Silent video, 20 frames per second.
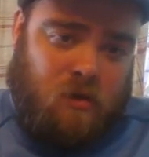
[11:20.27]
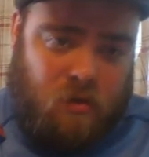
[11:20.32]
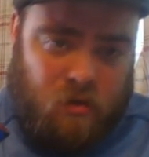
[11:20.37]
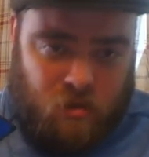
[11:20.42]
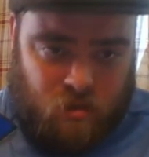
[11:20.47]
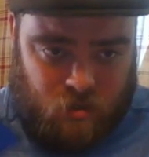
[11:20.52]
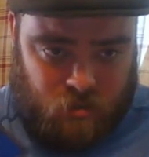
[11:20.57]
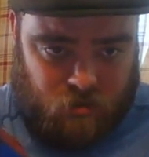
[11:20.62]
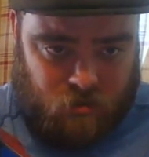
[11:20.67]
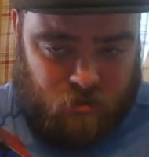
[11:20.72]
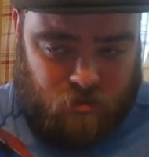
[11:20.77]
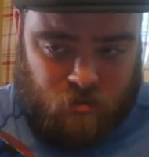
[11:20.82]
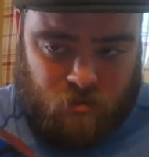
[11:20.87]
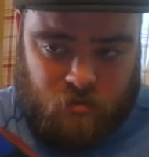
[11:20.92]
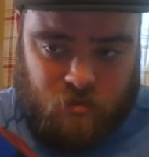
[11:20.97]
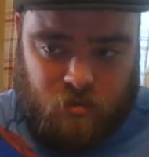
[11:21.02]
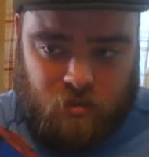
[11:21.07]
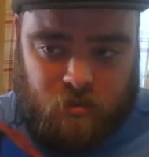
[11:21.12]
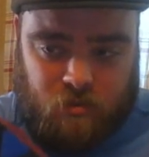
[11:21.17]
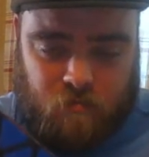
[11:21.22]
This
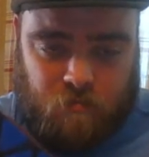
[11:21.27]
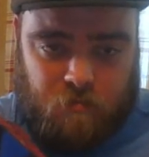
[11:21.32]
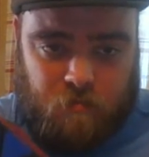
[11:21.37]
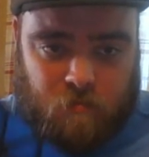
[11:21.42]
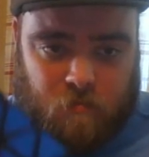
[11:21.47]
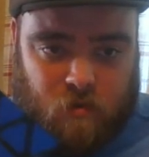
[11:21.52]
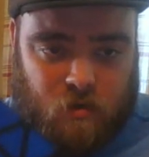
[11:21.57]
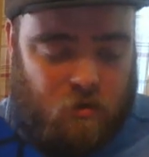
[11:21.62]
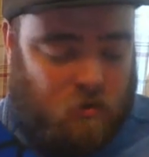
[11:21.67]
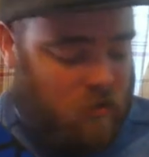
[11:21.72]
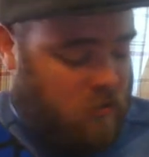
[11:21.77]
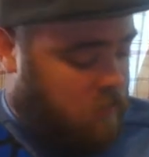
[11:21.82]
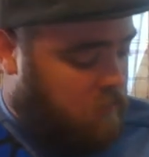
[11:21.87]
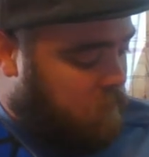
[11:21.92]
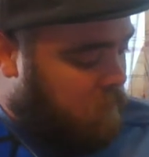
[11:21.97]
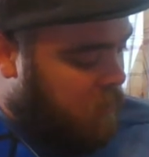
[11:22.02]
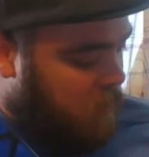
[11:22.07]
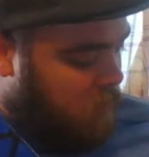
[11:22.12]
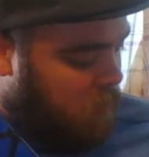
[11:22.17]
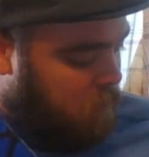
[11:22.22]
is a
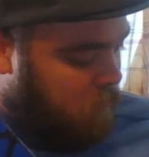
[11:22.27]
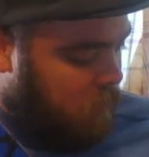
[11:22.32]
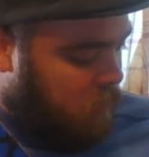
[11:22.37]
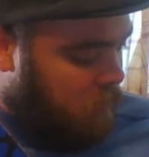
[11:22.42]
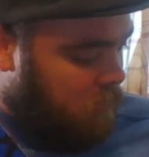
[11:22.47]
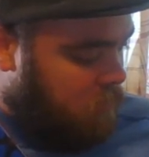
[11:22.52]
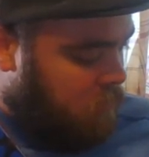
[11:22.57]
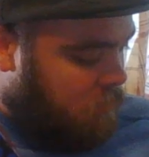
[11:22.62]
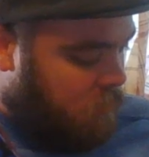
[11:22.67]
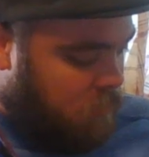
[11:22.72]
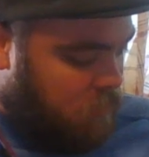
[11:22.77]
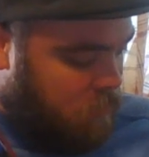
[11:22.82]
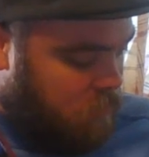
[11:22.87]
pyraminx,